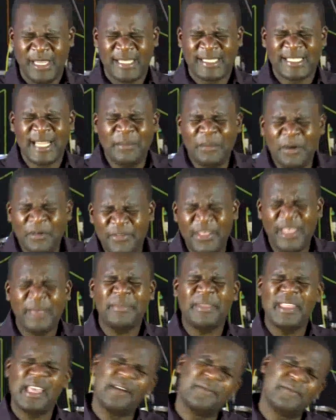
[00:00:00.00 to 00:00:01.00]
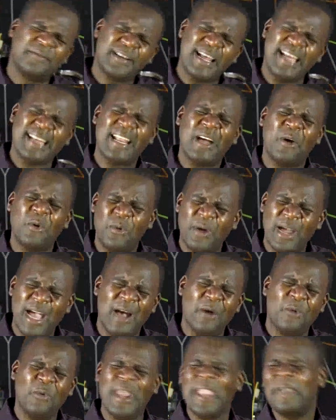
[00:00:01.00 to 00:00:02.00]
Some of them, they have run
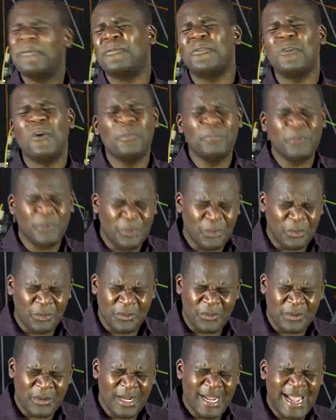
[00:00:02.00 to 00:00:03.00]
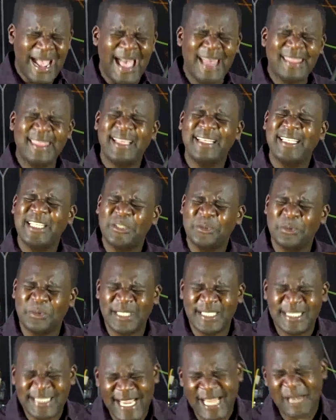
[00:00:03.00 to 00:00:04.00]
away from you and they need to
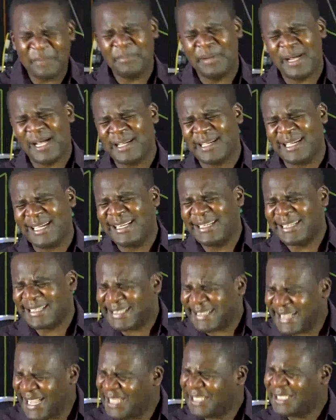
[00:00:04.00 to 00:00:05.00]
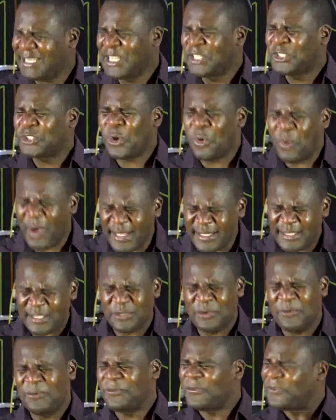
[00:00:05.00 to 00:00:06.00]
return back and run
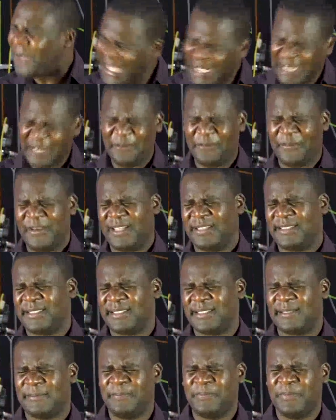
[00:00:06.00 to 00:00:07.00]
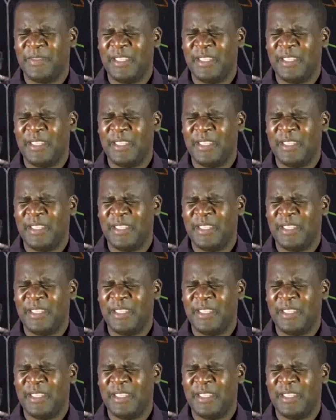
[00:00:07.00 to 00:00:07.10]
towards you very fast.